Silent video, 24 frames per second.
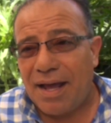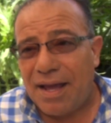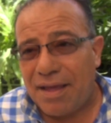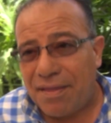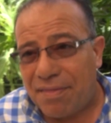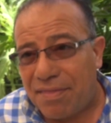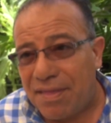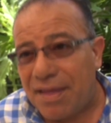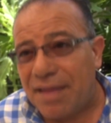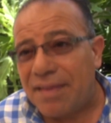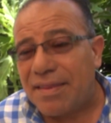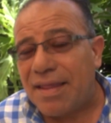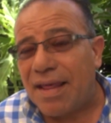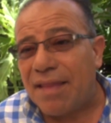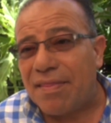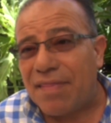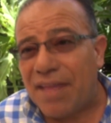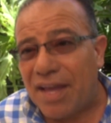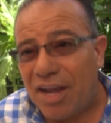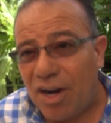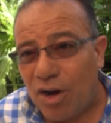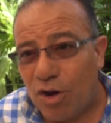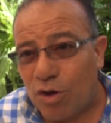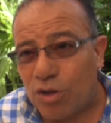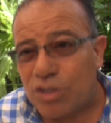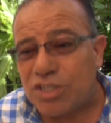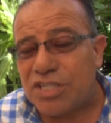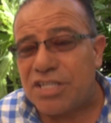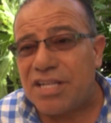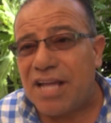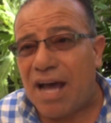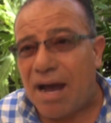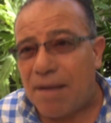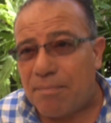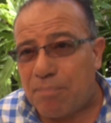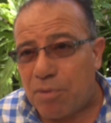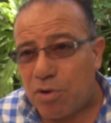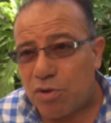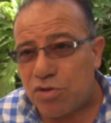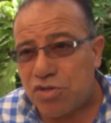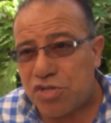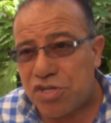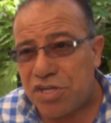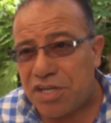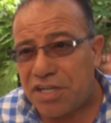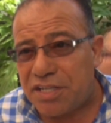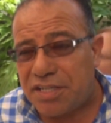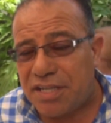I think that they lost the
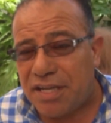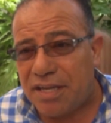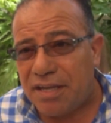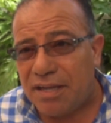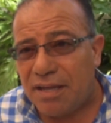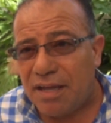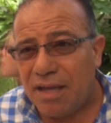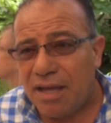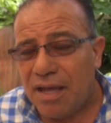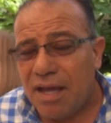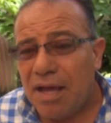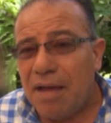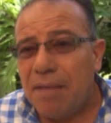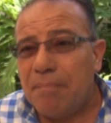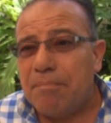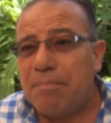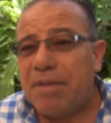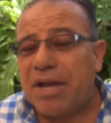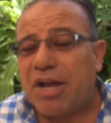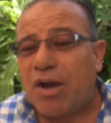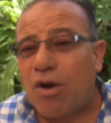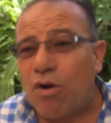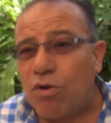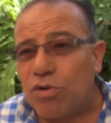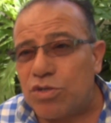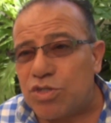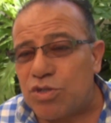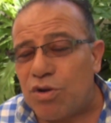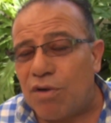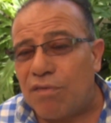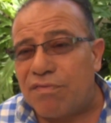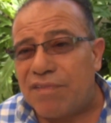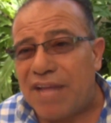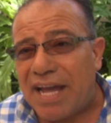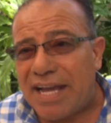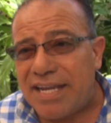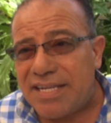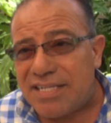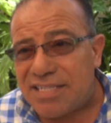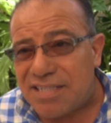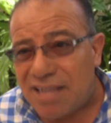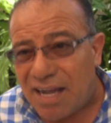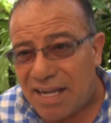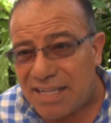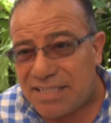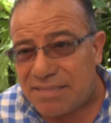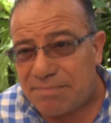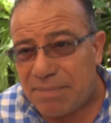opportunity because of the
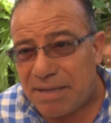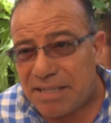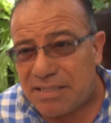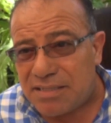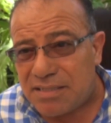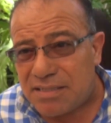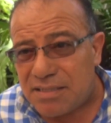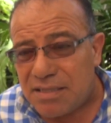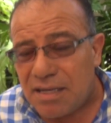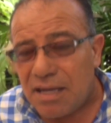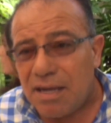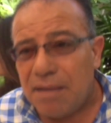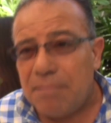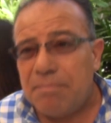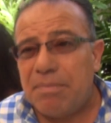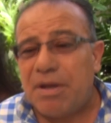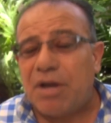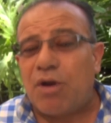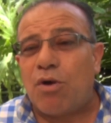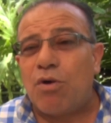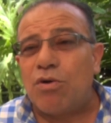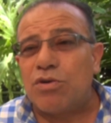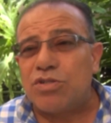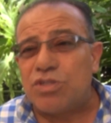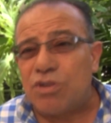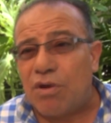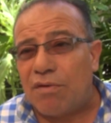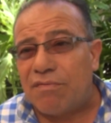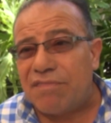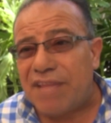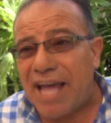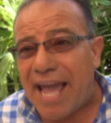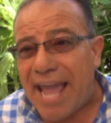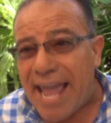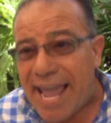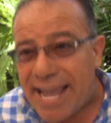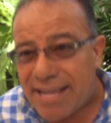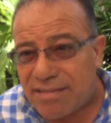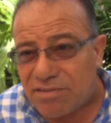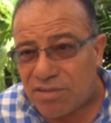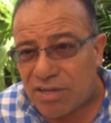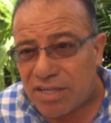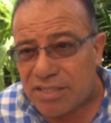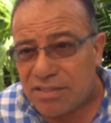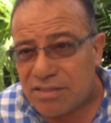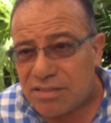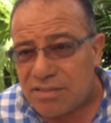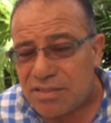incitement, because of the
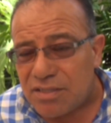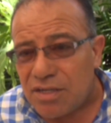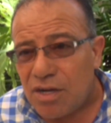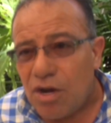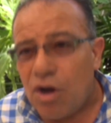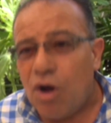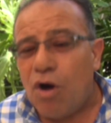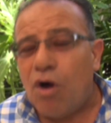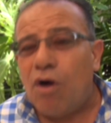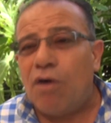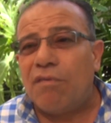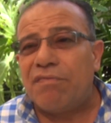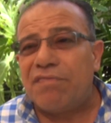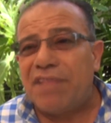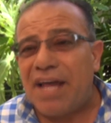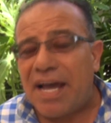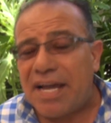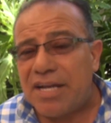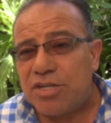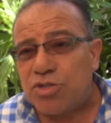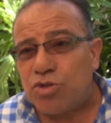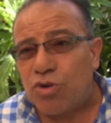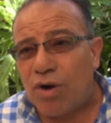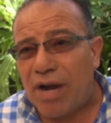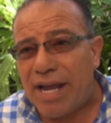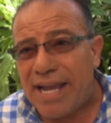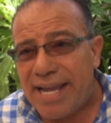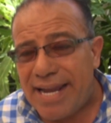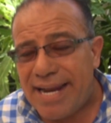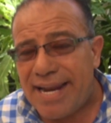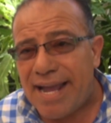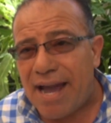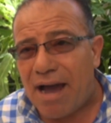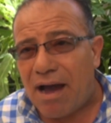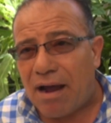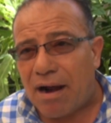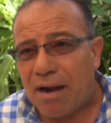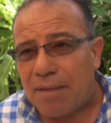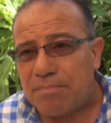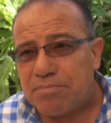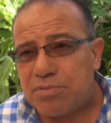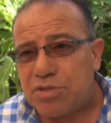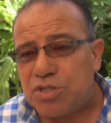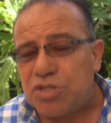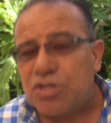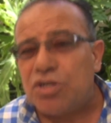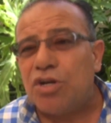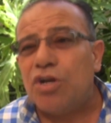hatred of the Israeli
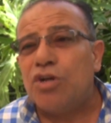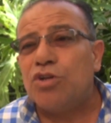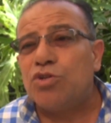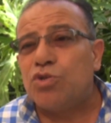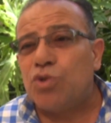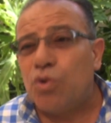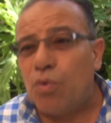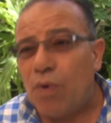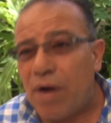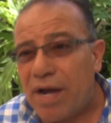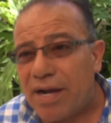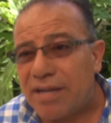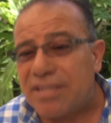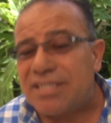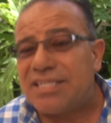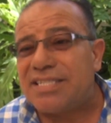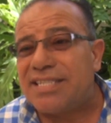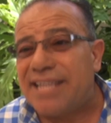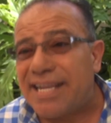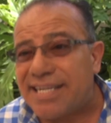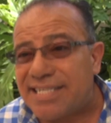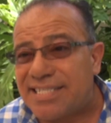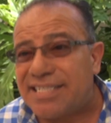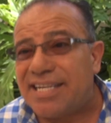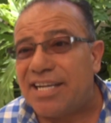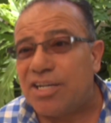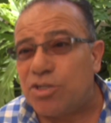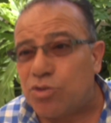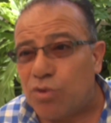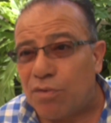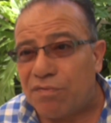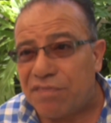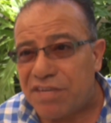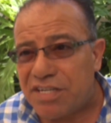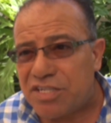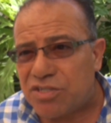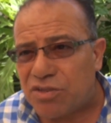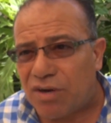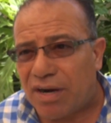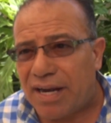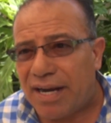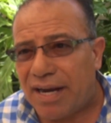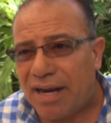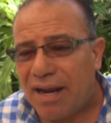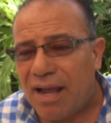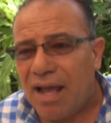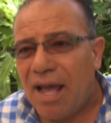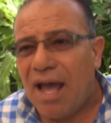Arabs towards the state of
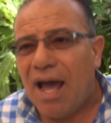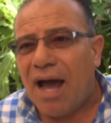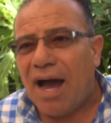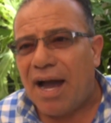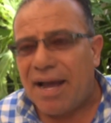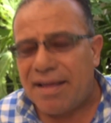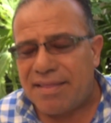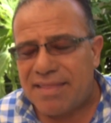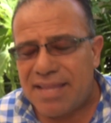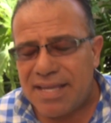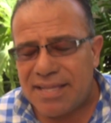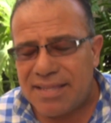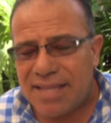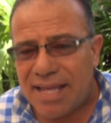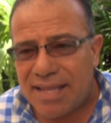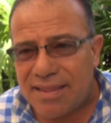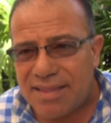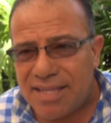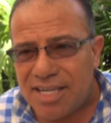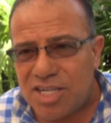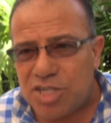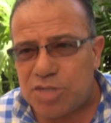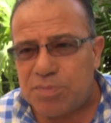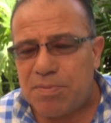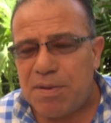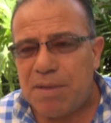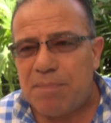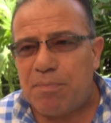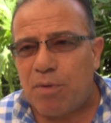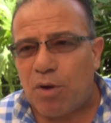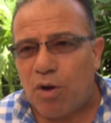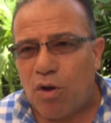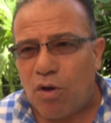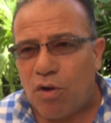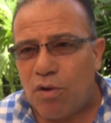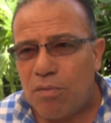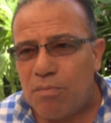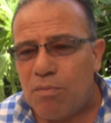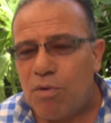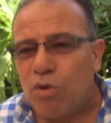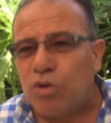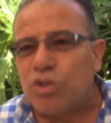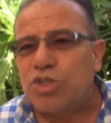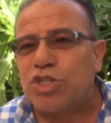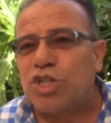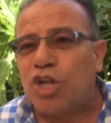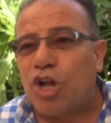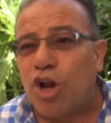Israel. I think that these people
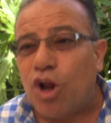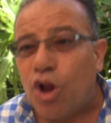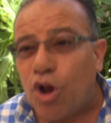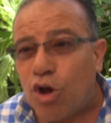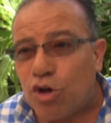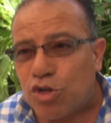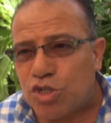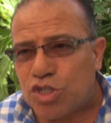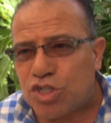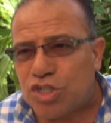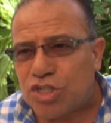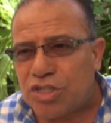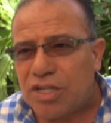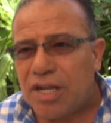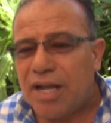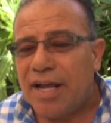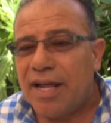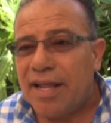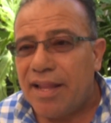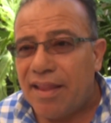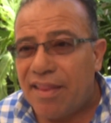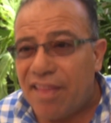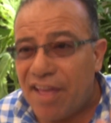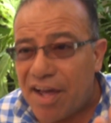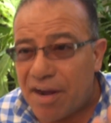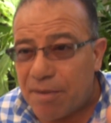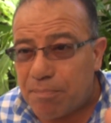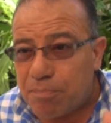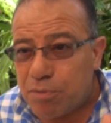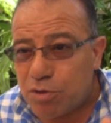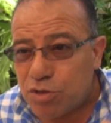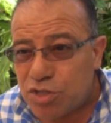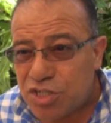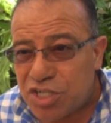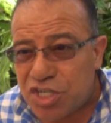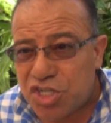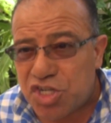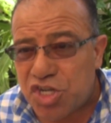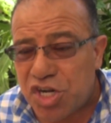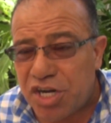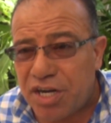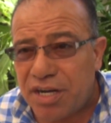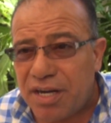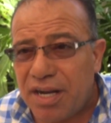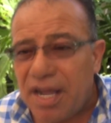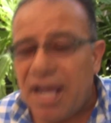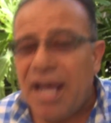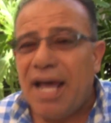almost lost their
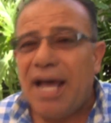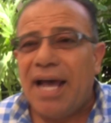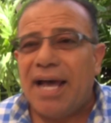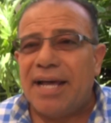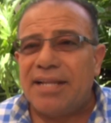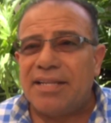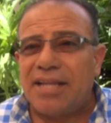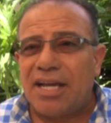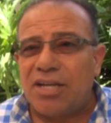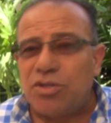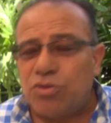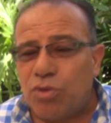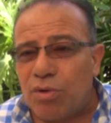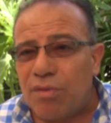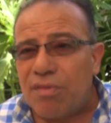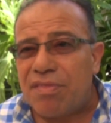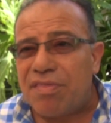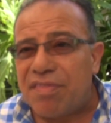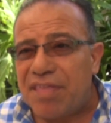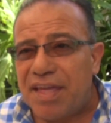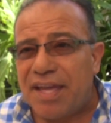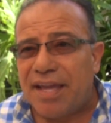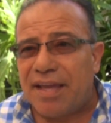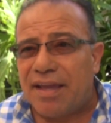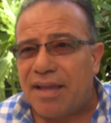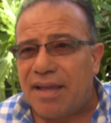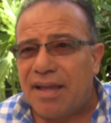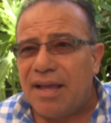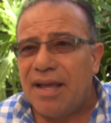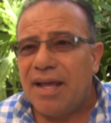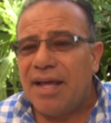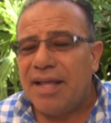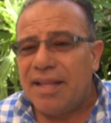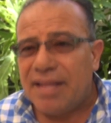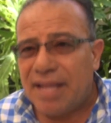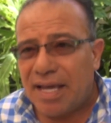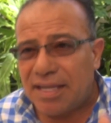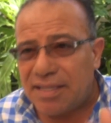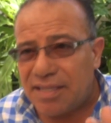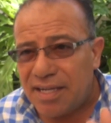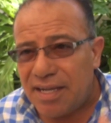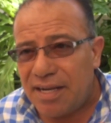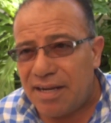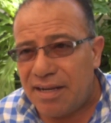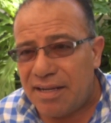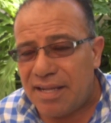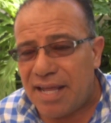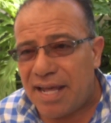position, and I don't think that
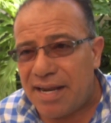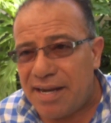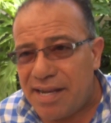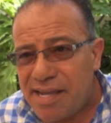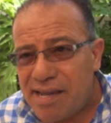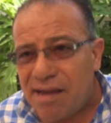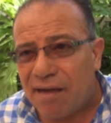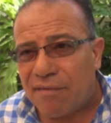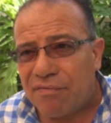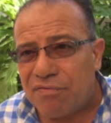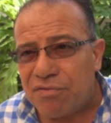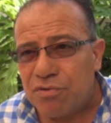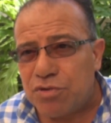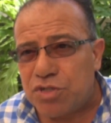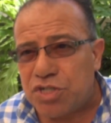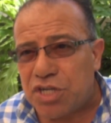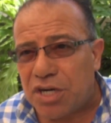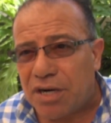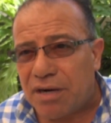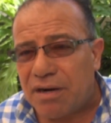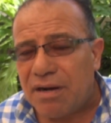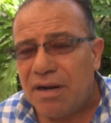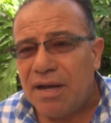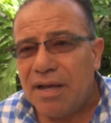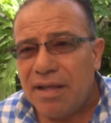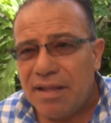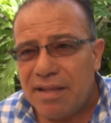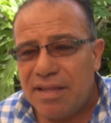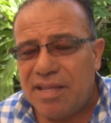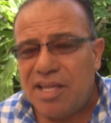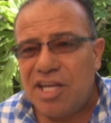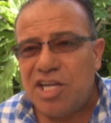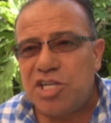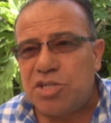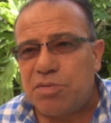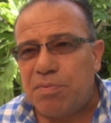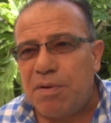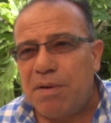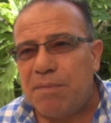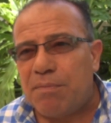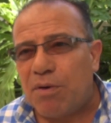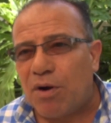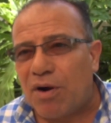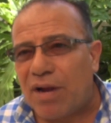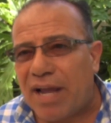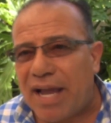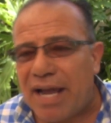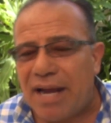in the near future these
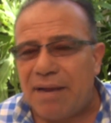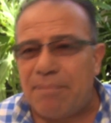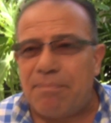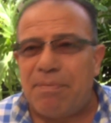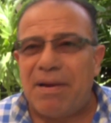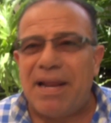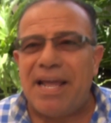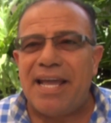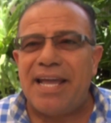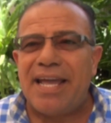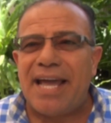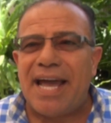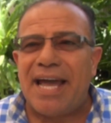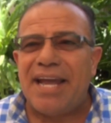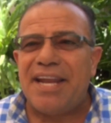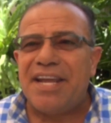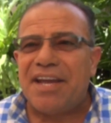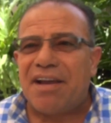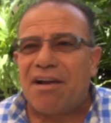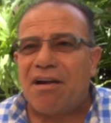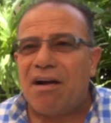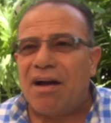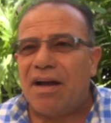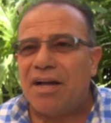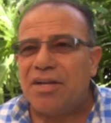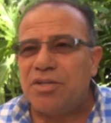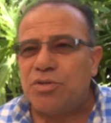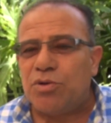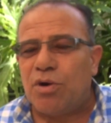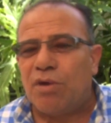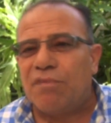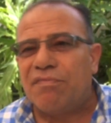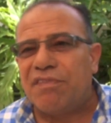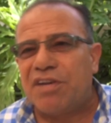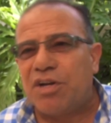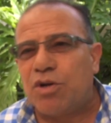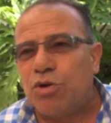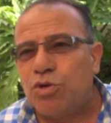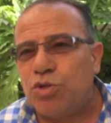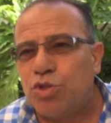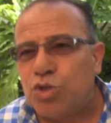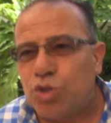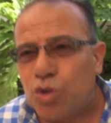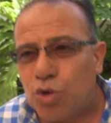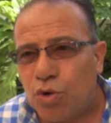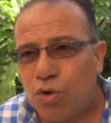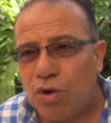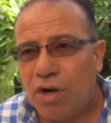people can play any kind of a
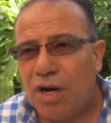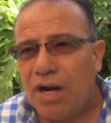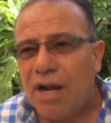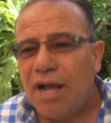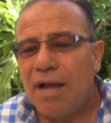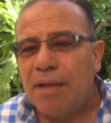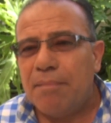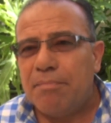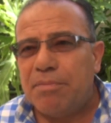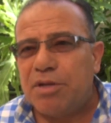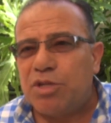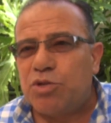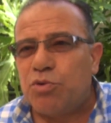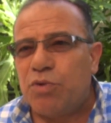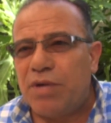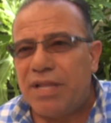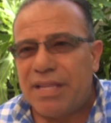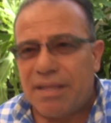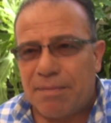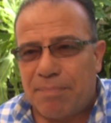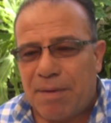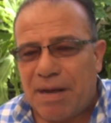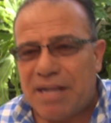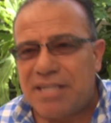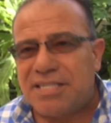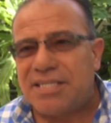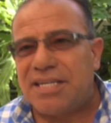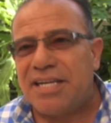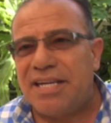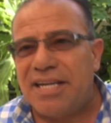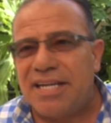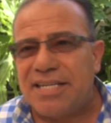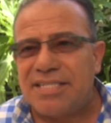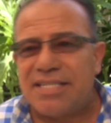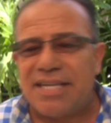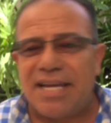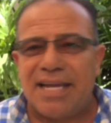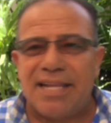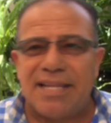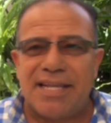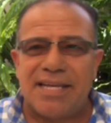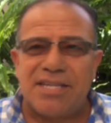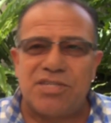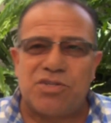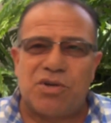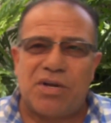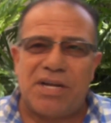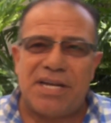good role between the Palestinians and
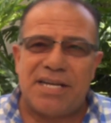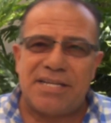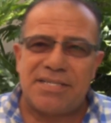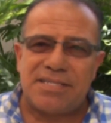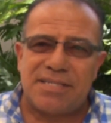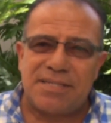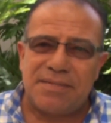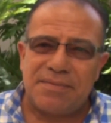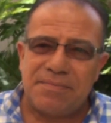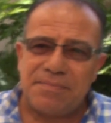the Israelis.